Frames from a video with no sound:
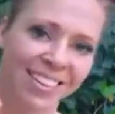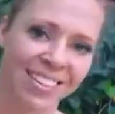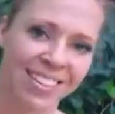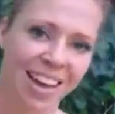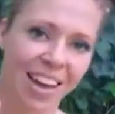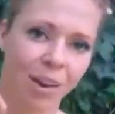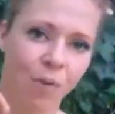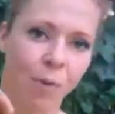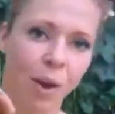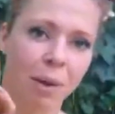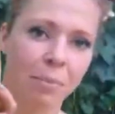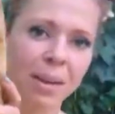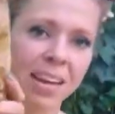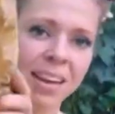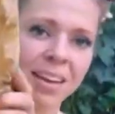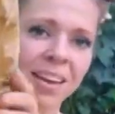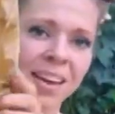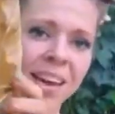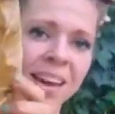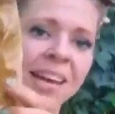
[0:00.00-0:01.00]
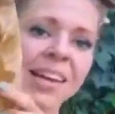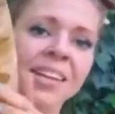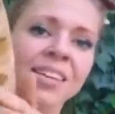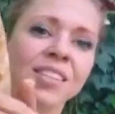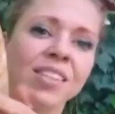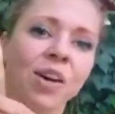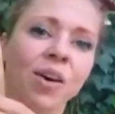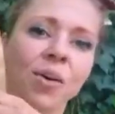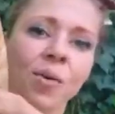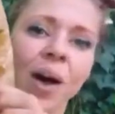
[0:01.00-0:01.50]
kind of webby.
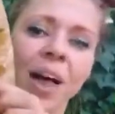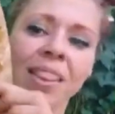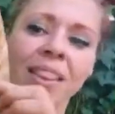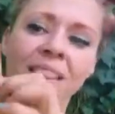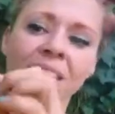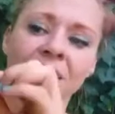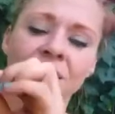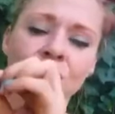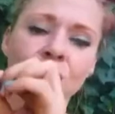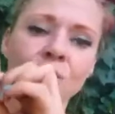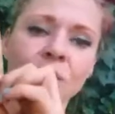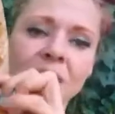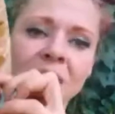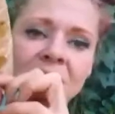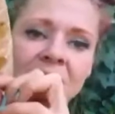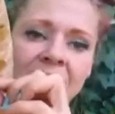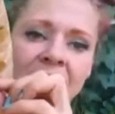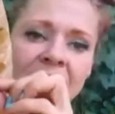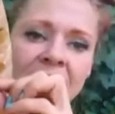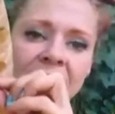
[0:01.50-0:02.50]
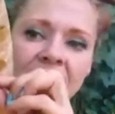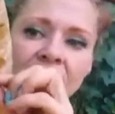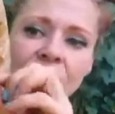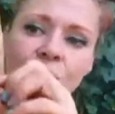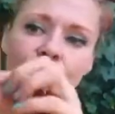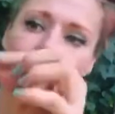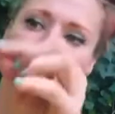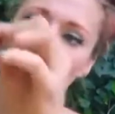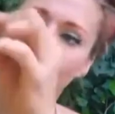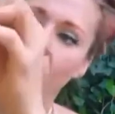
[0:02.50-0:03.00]
So you can take
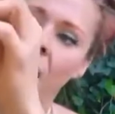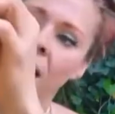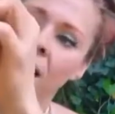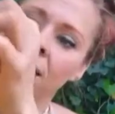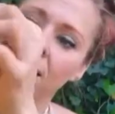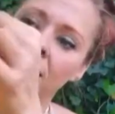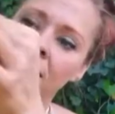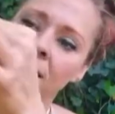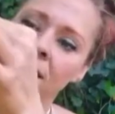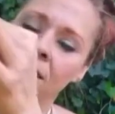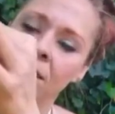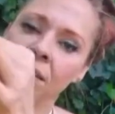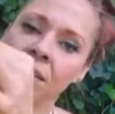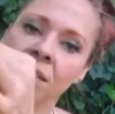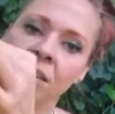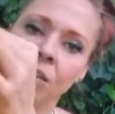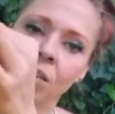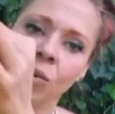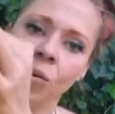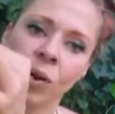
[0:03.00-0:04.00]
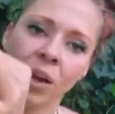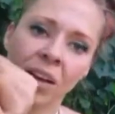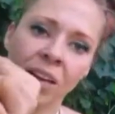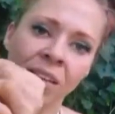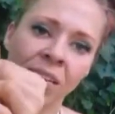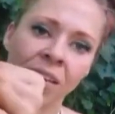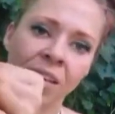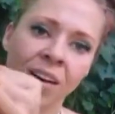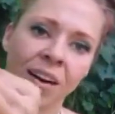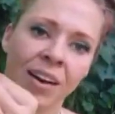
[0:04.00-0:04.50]
and run
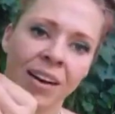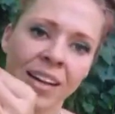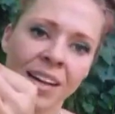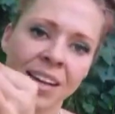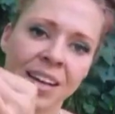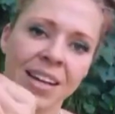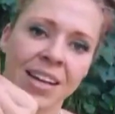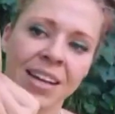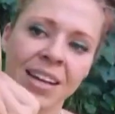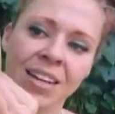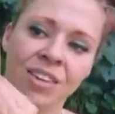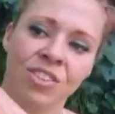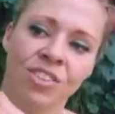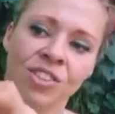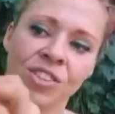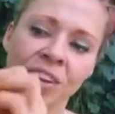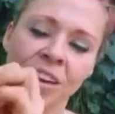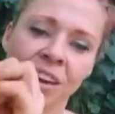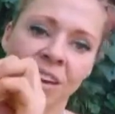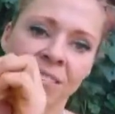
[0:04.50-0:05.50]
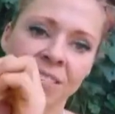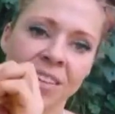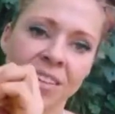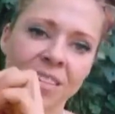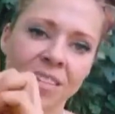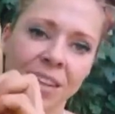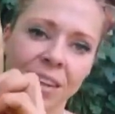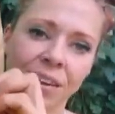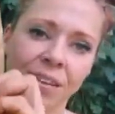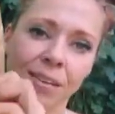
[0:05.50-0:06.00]
oil on each of
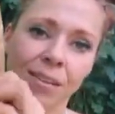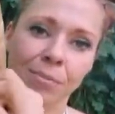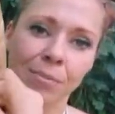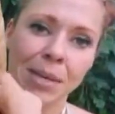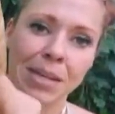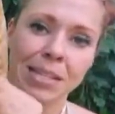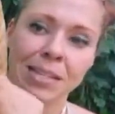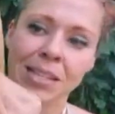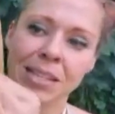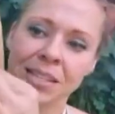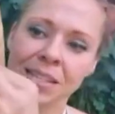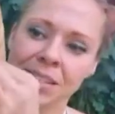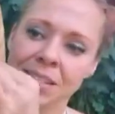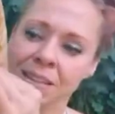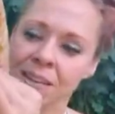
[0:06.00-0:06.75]
these little pieces,